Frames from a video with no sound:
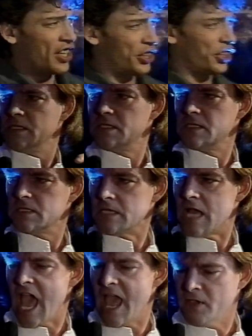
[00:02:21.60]
what's your name?
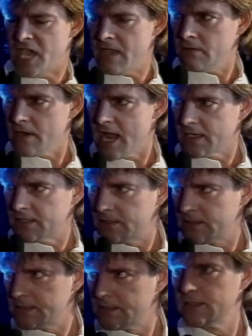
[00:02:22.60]
I'm King Rat.
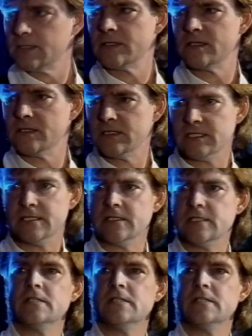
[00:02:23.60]
Boo, hiss, boo,